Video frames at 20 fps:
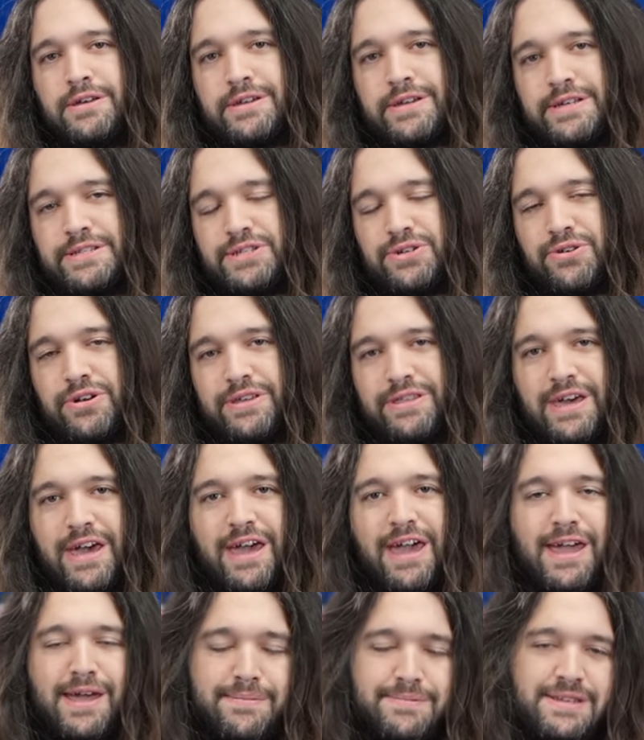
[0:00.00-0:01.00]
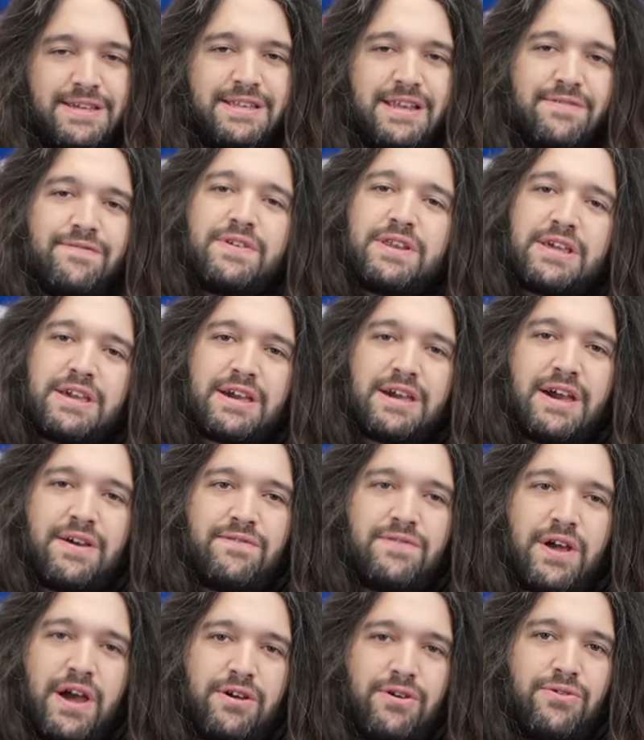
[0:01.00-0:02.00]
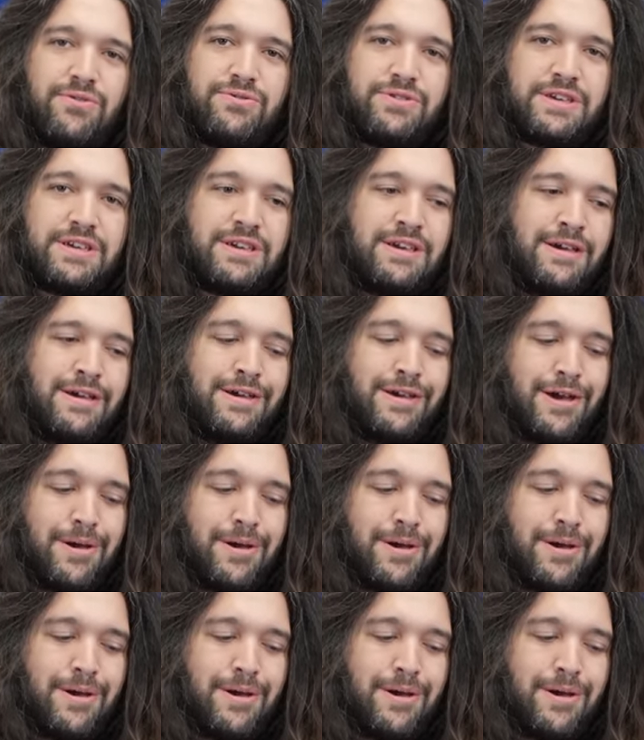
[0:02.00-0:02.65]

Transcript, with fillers: considering that A M D and NVIDIA have not only